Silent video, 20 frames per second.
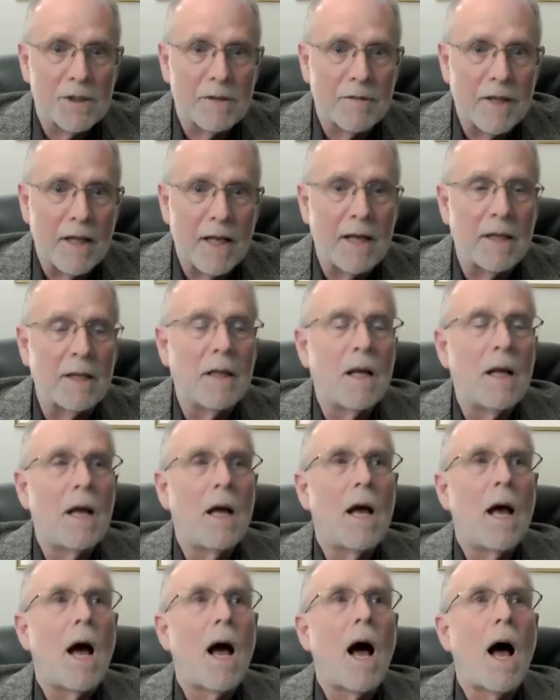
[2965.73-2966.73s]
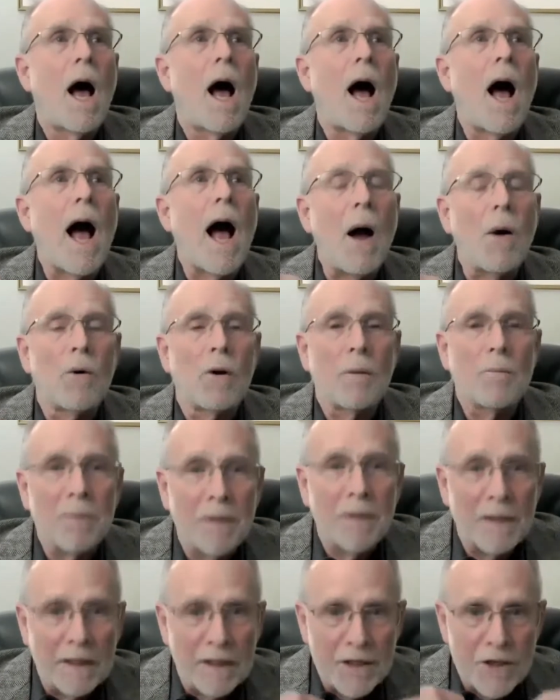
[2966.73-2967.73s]
that, our
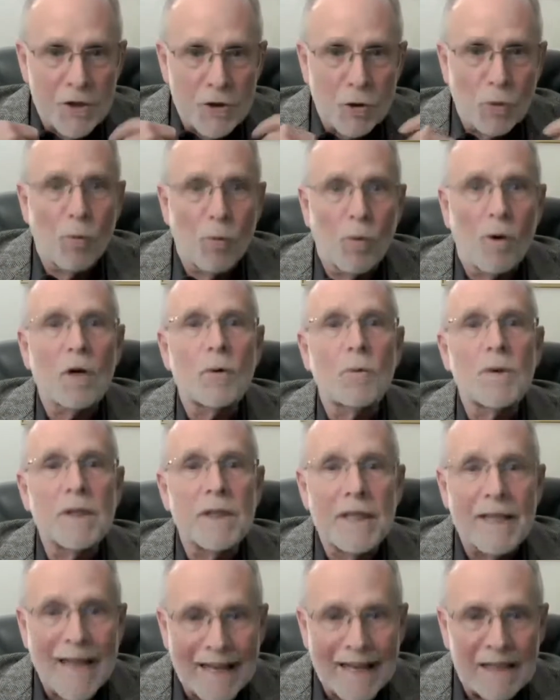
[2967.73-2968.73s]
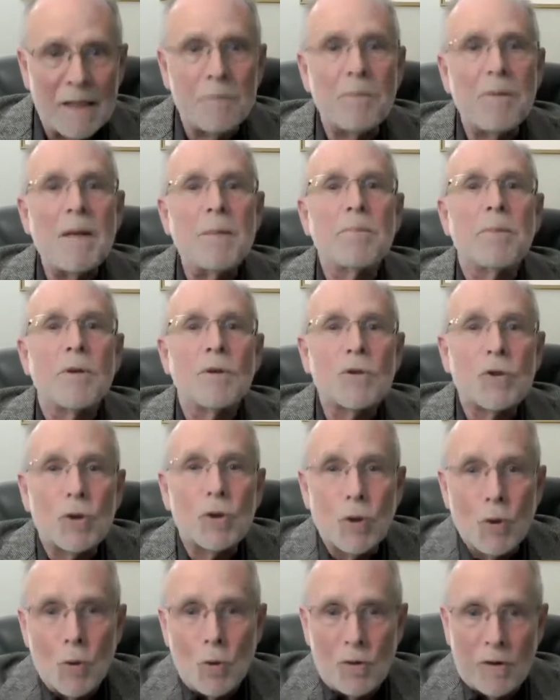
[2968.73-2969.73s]
ability to work with getting people
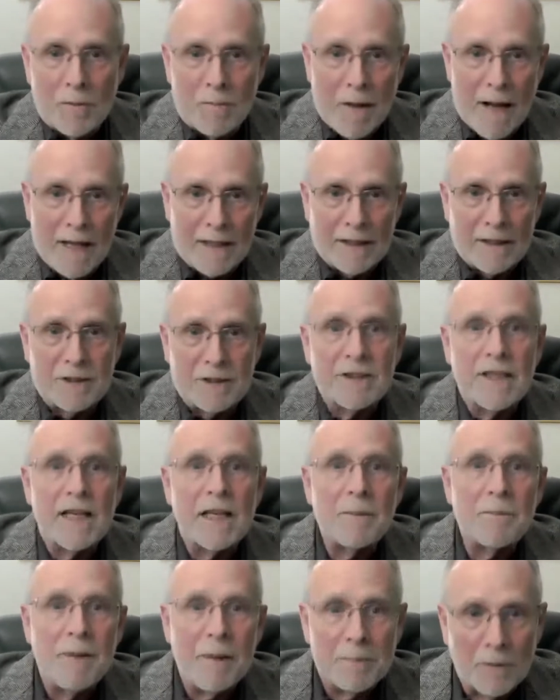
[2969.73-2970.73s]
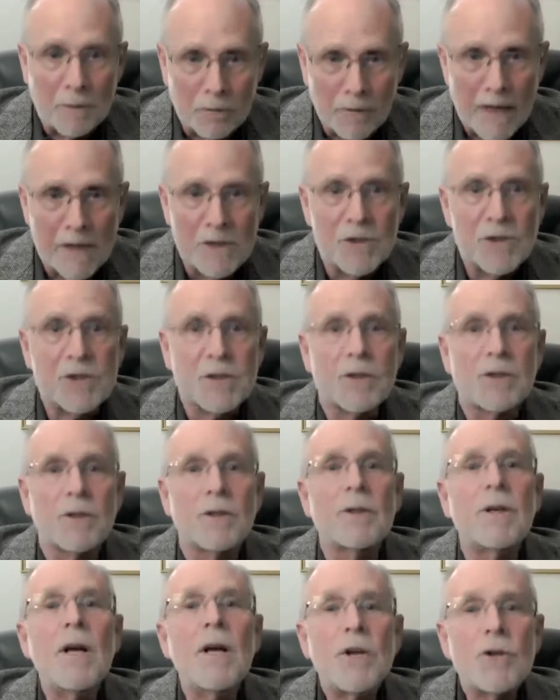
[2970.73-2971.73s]
to the ballots, getting people
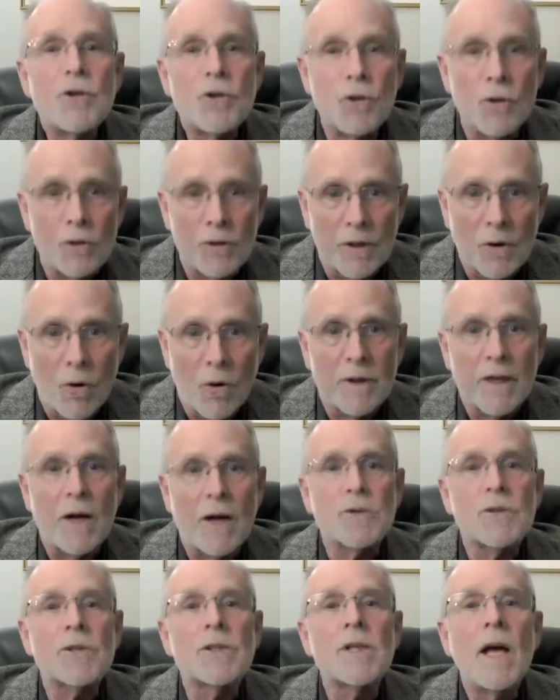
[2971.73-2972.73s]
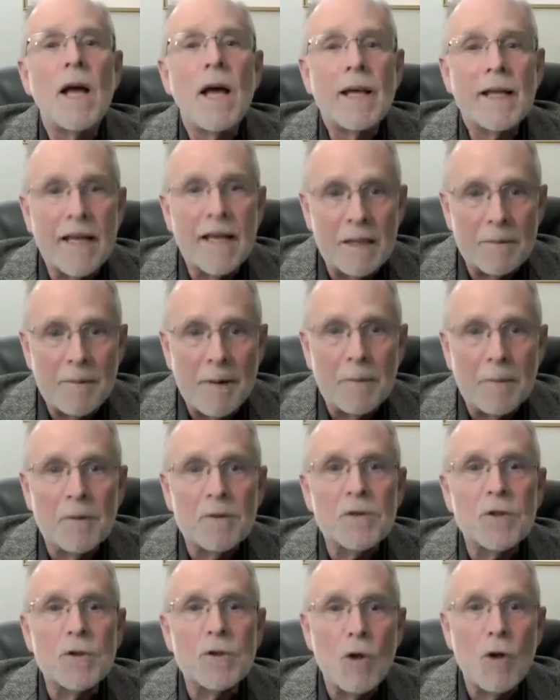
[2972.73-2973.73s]
registered to the courthouses, getting
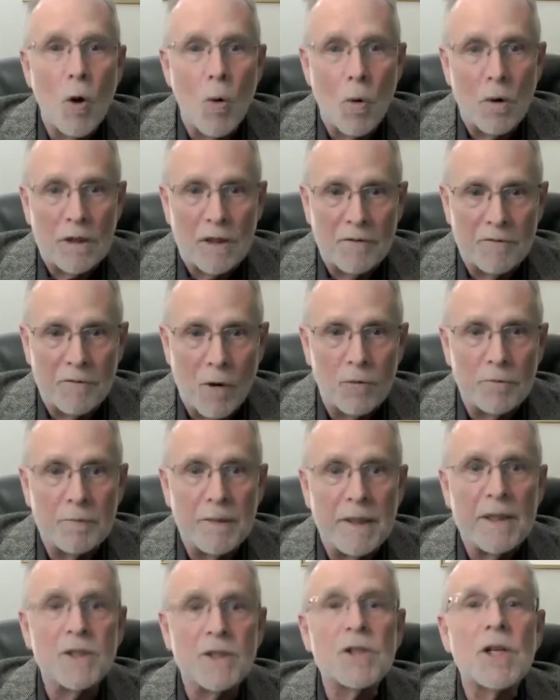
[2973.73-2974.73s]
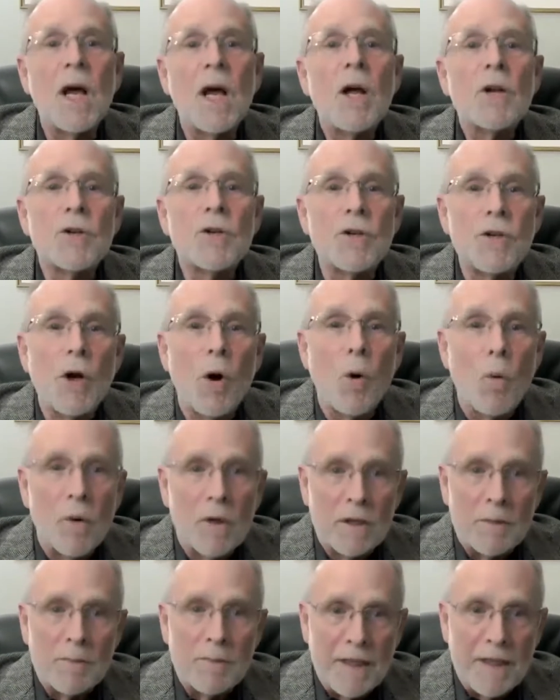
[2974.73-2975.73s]
people to know what the vote means, to know
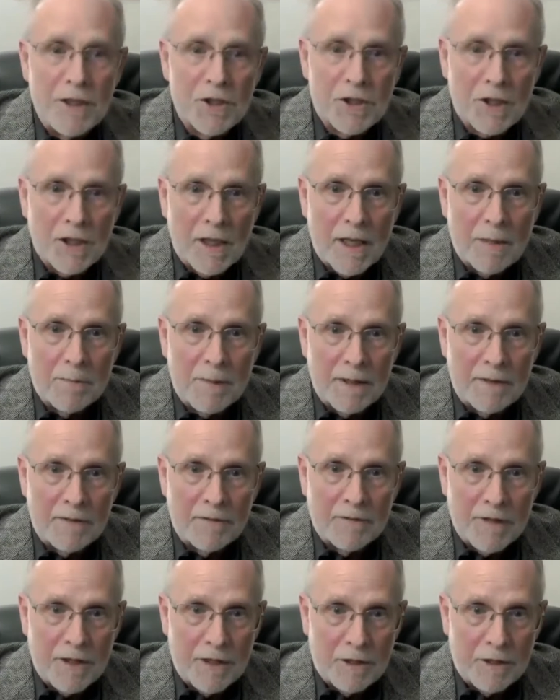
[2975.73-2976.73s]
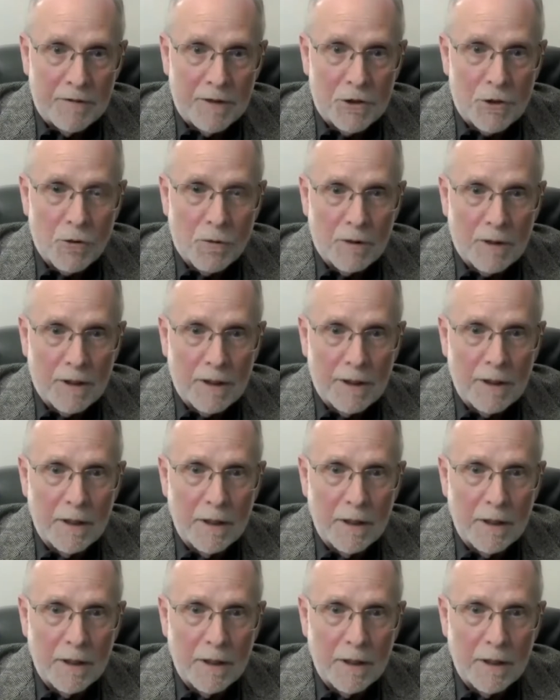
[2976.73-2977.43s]
what it means to them individually.